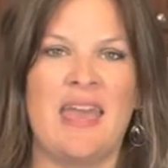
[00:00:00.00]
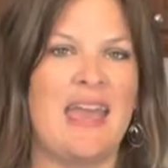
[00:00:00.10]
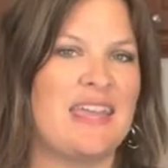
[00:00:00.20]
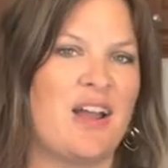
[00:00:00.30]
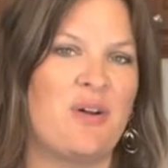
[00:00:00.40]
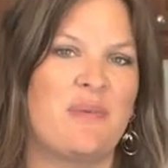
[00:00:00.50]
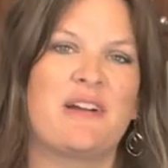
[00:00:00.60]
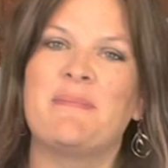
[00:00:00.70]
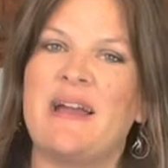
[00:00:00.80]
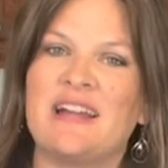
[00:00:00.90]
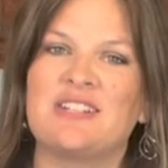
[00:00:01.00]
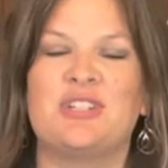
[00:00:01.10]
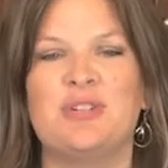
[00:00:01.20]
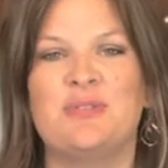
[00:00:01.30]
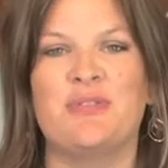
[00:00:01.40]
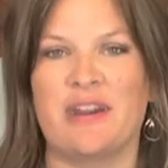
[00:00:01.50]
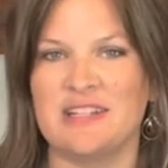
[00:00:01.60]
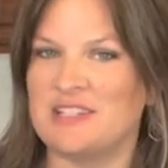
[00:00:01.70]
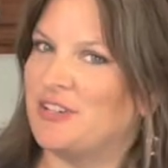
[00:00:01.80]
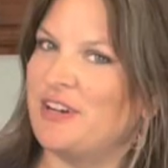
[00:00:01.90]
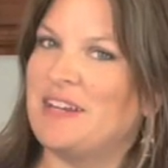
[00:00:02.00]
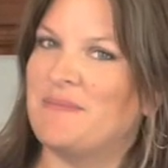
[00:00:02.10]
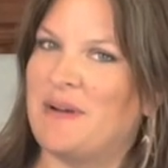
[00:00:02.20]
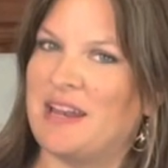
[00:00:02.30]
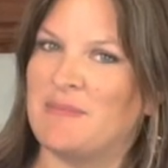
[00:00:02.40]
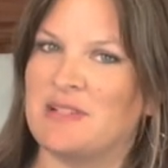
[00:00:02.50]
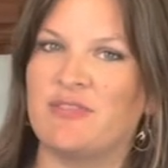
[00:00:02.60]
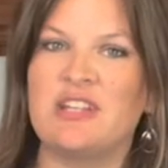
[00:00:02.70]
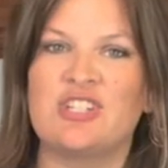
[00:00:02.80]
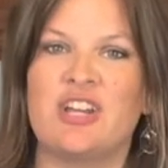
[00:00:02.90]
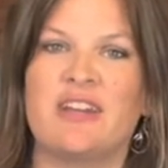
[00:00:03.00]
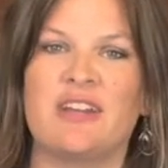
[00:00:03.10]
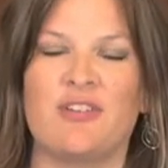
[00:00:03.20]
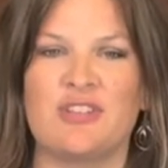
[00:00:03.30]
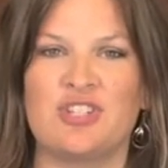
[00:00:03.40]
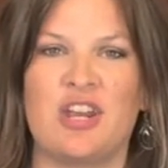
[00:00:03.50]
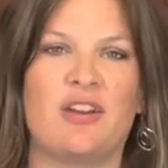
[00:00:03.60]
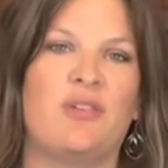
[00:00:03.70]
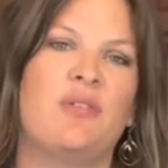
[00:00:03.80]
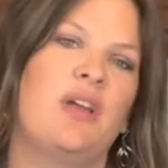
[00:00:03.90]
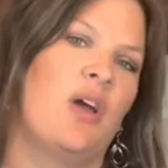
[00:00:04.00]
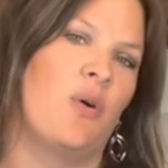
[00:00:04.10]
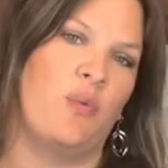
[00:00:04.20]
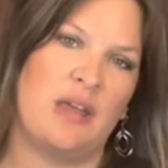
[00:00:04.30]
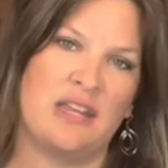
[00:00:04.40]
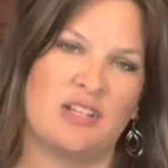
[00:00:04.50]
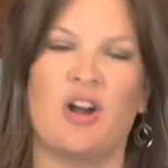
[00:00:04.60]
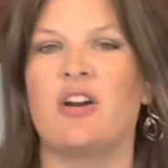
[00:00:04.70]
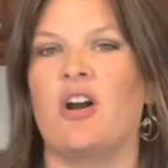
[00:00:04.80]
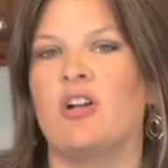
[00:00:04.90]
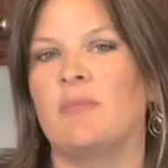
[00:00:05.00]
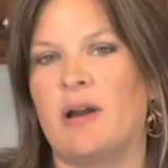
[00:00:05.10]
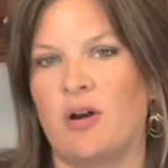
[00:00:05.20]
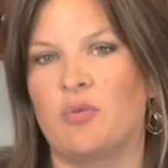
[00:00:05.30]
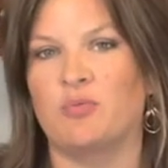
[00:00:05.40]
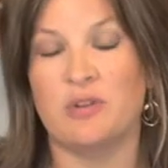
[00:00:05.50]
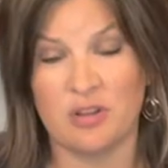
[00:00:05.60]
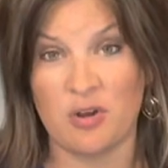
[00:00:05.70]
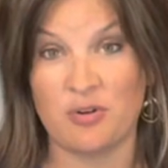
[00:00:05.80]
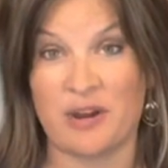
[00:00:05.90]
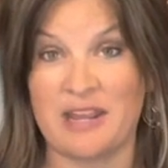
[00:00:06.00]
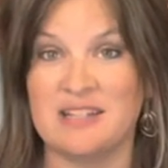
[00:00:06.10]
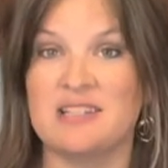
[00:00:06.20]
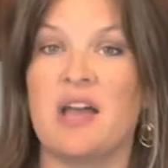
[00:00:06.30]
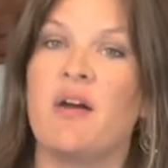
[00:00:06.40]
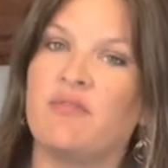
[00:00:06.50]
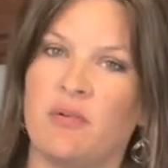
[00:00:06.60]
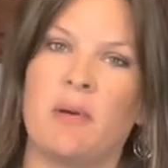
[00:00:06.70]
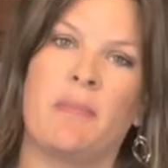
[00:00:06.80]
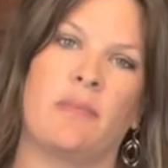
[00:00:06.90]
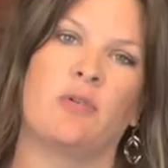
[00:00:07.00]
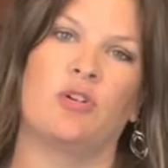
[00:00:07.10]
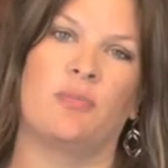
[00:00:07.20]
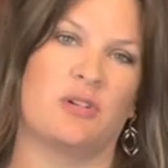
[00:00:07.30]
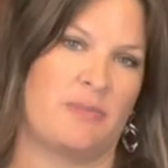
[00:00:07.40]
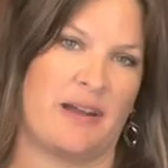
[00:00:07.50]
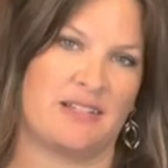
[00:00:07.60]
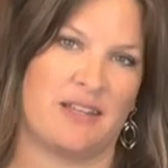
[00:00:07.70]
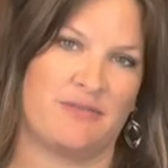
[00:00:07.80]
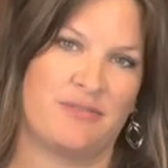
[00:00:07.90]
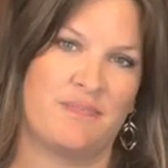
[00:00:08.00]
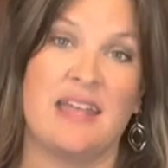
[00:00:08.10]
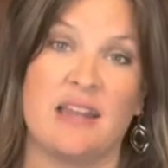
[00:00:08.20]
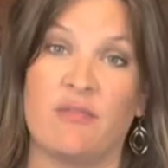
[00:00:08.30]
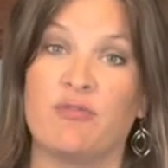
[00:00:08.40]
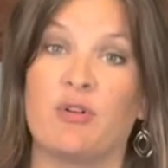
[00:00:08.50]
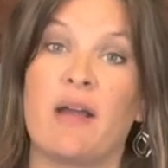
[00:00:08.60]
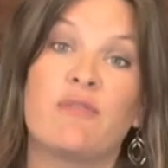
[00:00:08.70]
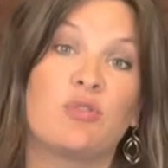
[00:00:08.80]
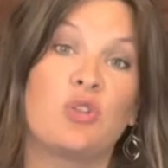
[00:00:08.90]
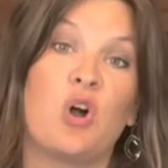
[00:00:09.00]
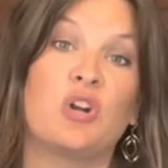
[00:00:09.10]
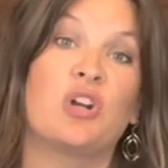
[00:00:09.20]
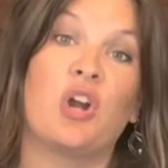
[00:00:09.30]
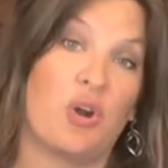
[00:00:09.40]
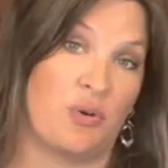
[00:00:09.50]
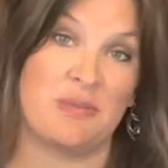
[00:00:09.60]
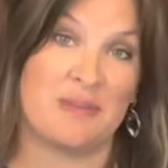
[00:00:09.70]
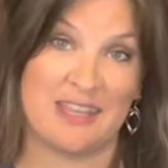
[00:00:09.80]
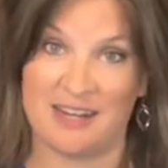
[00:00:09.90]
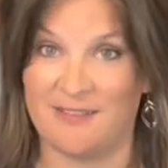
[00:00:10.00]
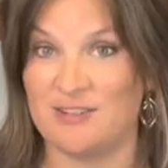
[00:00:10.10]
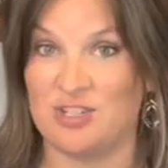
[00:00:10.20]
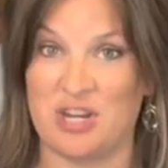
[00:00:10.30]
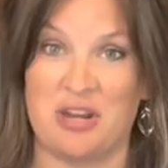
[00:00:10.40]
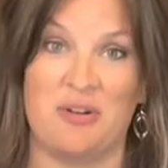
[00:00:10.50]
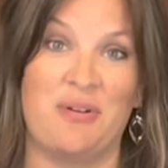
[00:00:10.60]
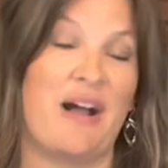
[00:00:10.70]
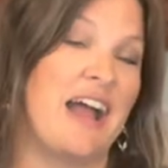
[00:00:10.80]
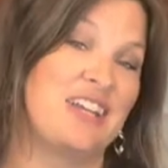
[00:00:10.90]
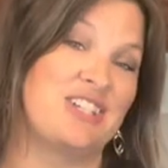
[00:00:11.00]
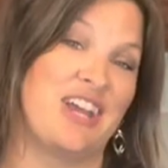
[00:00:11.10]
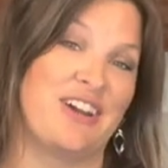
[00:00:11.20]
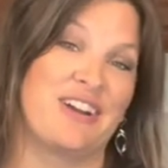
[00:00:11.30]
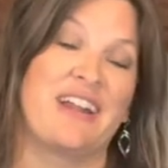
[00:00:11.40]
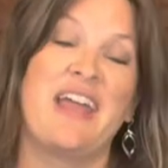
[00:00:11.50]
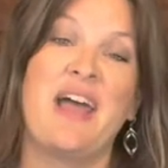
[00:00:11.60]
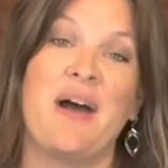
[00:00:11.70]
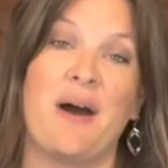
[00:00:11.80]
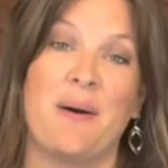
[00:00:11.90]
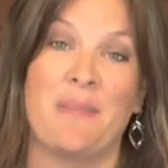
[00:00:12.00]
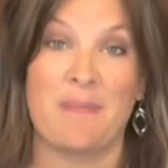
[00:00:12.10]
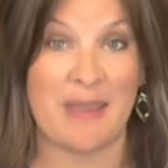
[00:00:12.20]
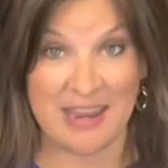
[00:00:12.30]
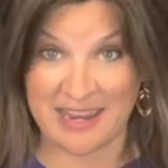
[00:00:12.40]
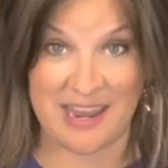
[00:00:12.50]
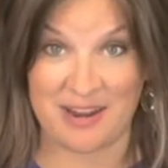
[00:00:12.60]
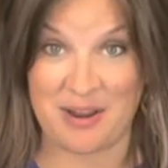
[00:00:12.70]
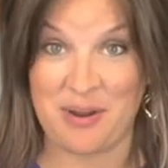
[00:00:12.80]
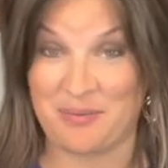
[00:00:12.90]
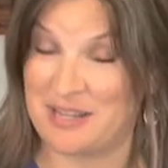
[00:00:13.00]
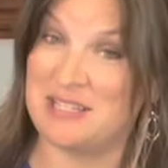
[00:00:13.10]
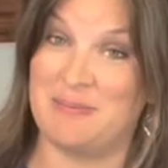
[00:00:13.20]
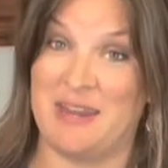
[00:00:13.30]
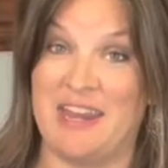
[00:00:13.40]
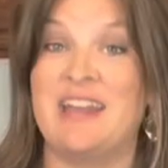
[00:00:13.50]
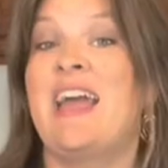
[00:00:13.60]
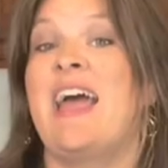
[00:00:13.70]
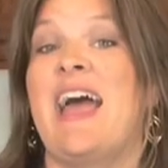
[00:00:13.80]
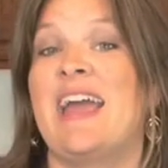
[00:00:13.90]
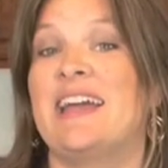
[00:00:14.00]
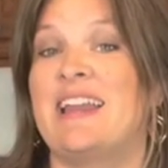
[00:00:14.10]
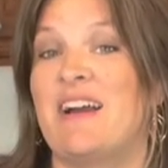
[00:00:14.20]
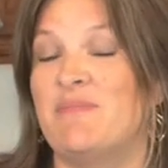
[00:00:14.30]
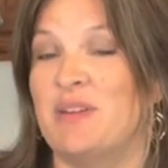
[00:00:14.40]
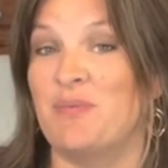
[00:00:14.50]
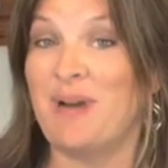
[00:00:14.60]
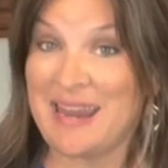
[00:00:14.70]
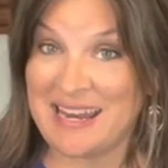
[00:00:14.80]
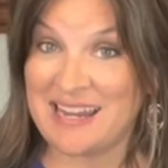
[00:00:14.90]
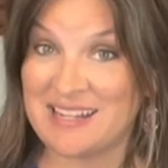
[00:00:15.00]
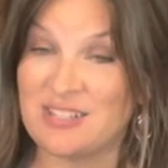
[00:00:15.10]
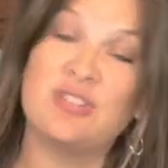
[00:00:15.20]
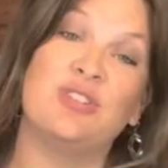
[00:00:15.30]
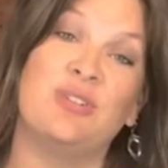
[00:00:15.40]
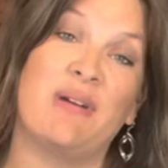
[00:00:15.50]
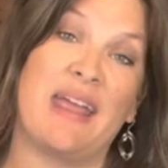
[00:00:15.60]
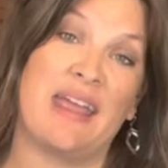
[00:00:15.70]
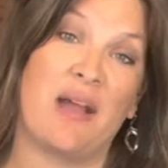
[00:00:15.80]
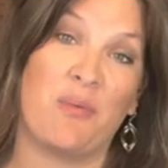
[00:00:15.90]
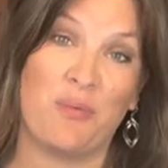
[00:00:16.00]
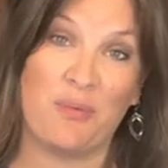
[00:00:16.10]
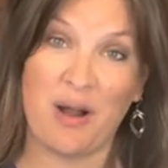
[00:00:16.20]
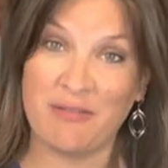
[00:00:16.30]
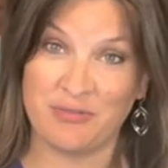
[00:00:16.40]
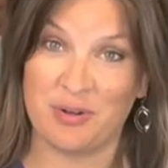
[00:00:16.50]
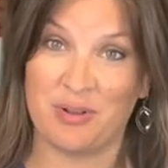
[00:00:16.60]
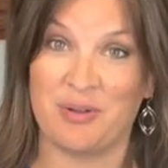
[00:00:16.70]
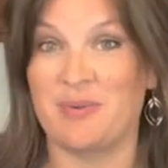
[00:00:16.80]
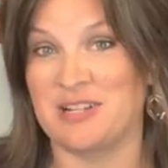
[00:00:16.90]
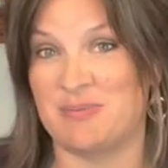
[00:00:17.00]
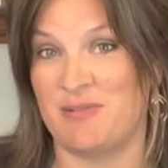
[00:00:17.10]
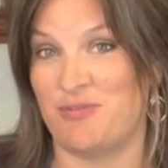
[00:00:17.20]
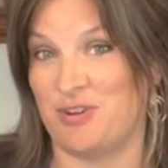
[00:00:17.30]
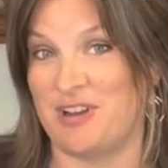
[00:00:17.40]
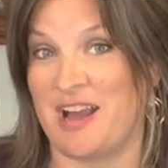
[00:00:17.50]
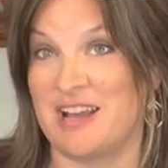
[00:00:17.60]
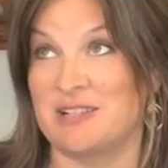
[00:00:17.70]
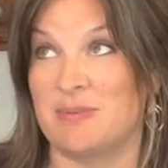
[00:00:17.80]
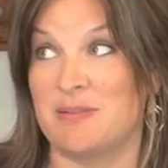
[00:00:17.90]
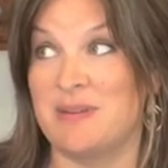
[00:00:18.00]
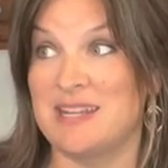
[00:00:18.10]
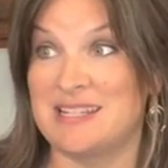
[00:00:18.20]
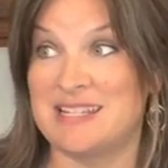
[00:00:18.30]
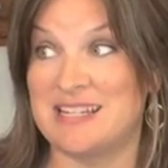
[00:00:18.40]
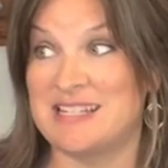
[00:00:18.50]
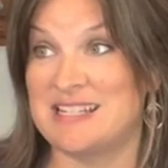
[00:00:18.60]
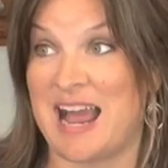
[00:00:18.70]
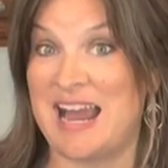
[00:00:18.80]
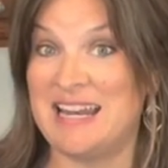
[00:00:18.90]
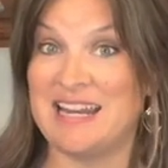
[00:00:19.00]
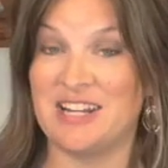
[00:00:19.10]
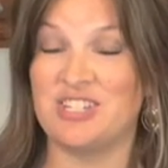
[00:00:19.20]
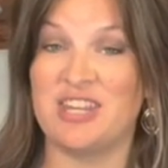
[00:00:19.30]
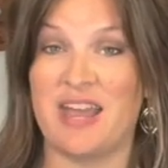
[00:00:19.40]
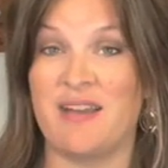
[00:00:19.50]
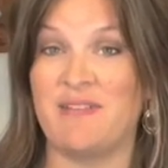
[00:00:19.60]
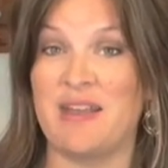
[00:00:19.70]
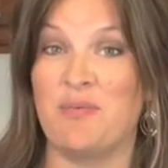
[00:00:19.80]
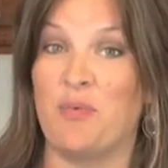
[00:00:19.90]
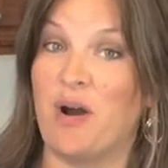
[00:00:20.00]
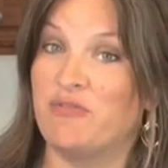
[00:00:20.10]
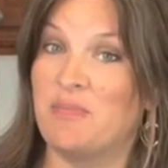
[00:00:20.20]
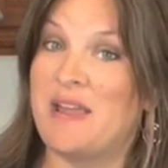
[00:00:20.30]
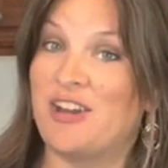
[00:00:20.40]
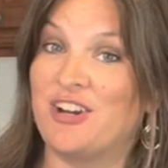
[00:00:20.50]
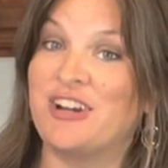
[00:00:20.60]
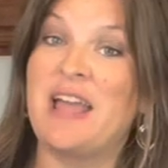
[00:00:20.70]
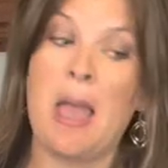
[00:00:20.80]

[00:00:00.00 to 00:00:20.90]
Hey y'all, welcome back to Grains and Grit. My name is Felicia, and on this channel, we talk all about real whole grains from a biblical perspective. Now, forever long ago at the beginning of this channel, I shared my pancake recipe, and I've been waiting to do a waffle recipe for you guys, but the biggest thing is I didn't actually have a waffle maker,